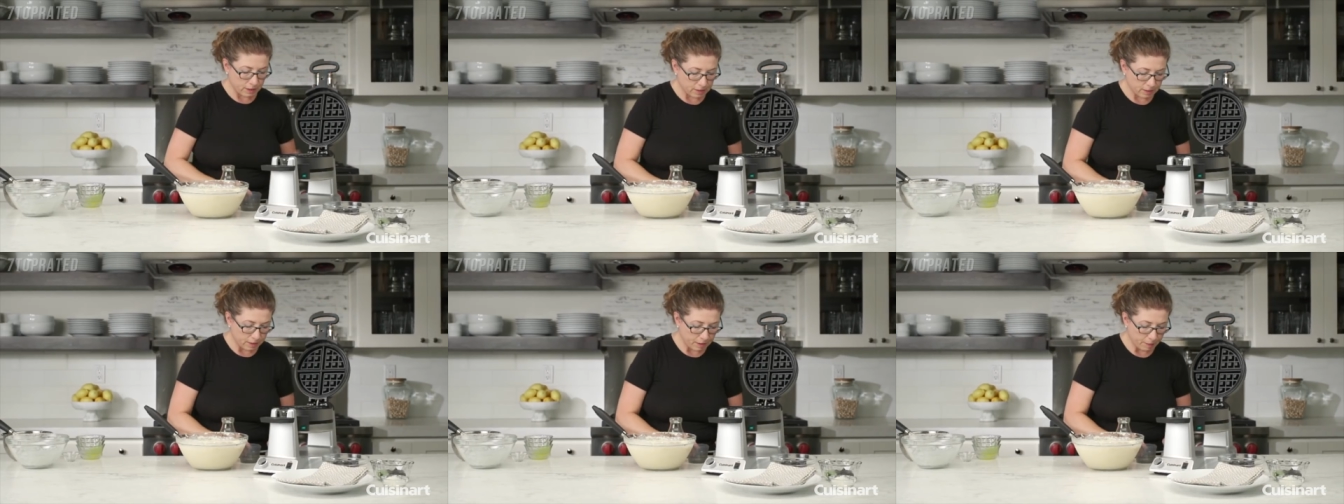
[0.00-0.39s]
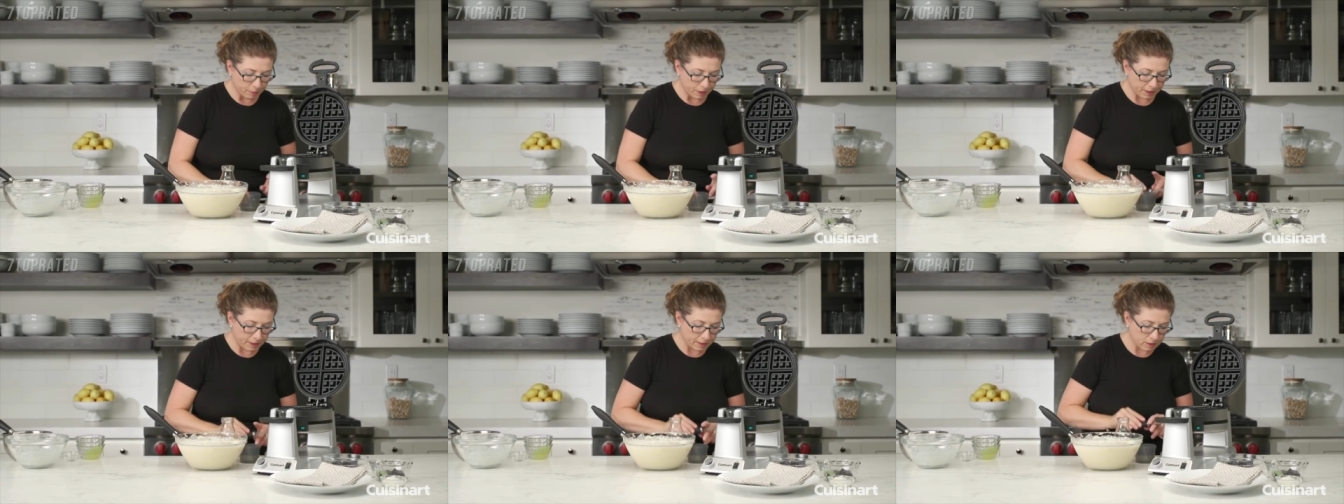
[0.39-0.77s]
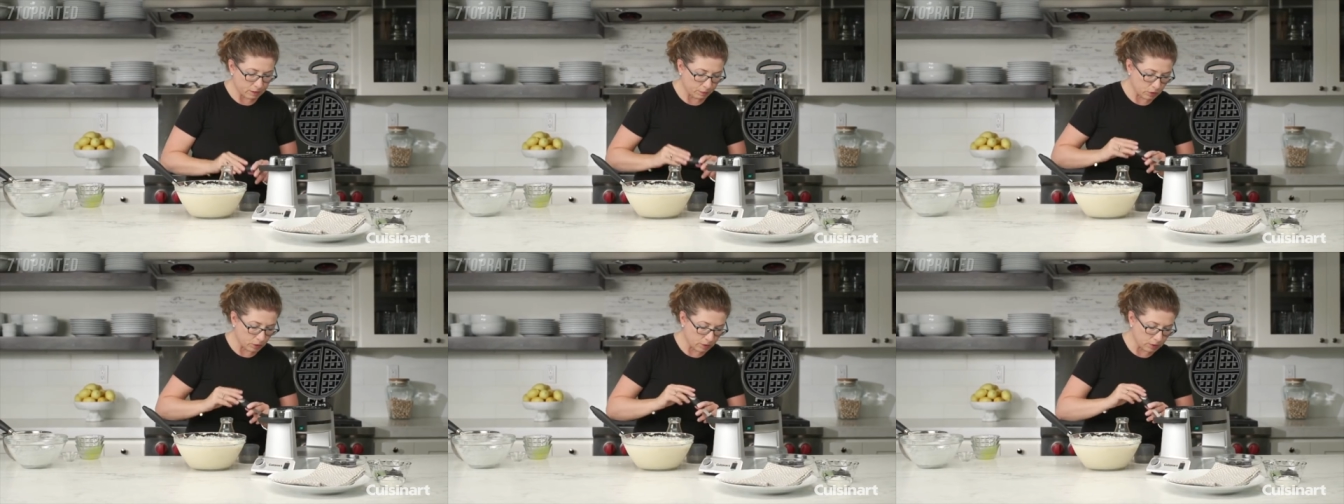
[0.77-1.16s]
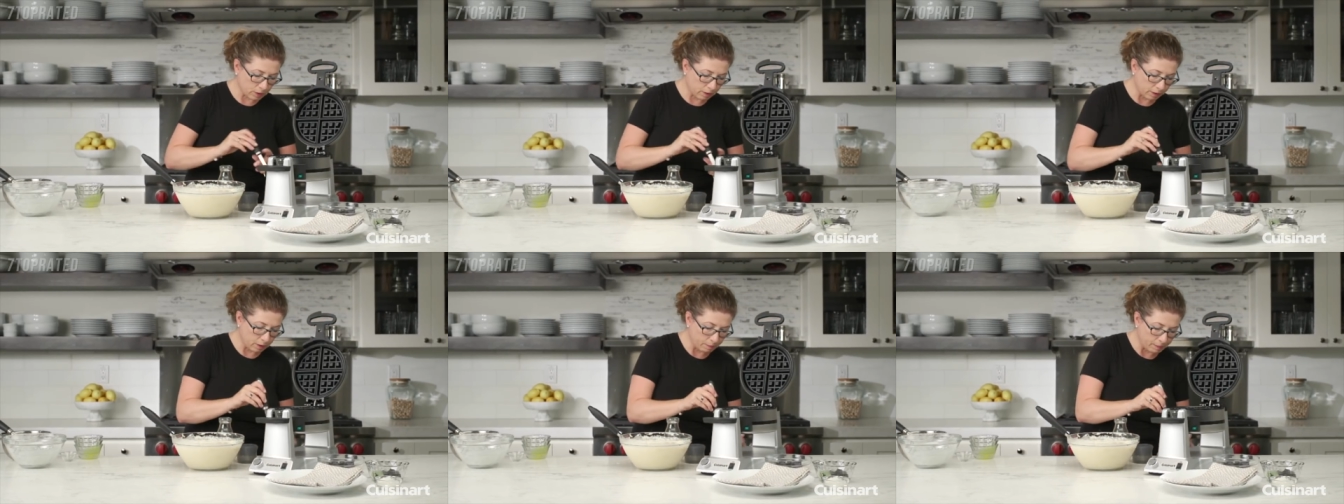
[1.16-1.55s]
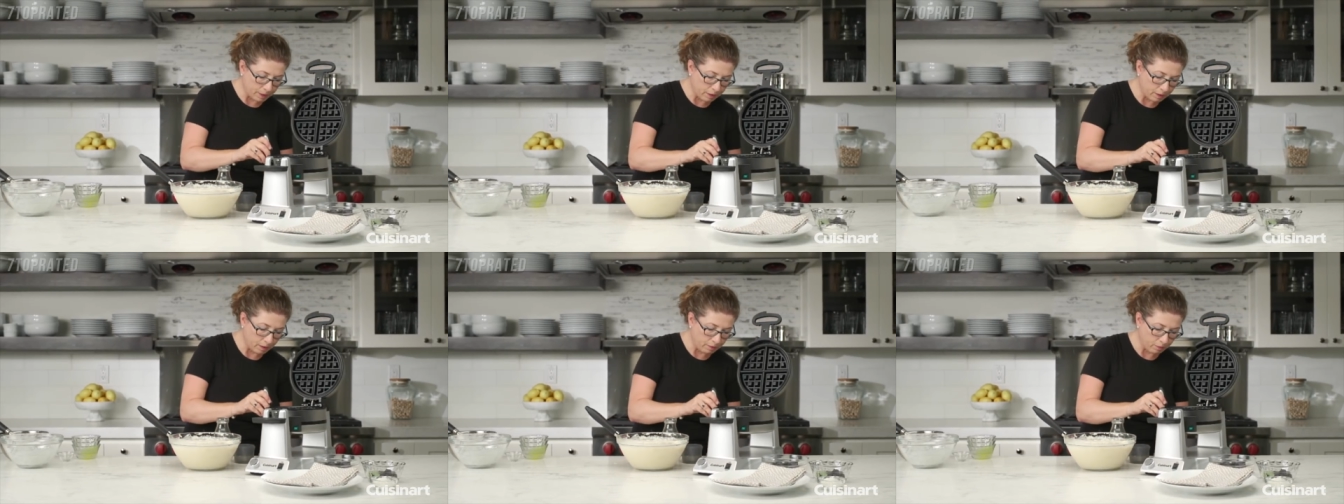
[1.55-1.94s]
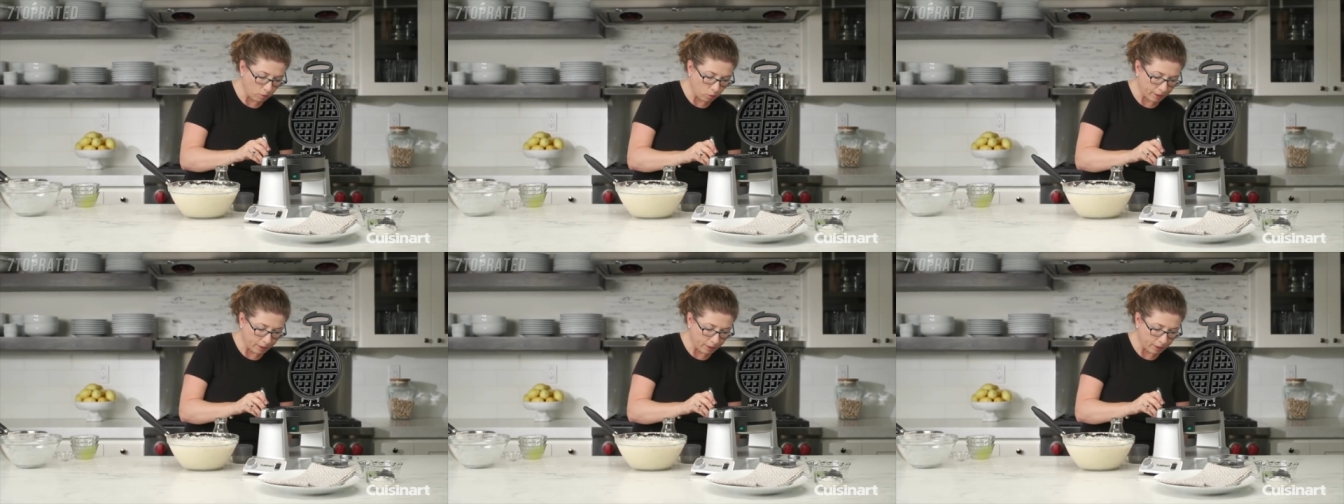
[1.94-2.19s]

season the plates with just a little bit of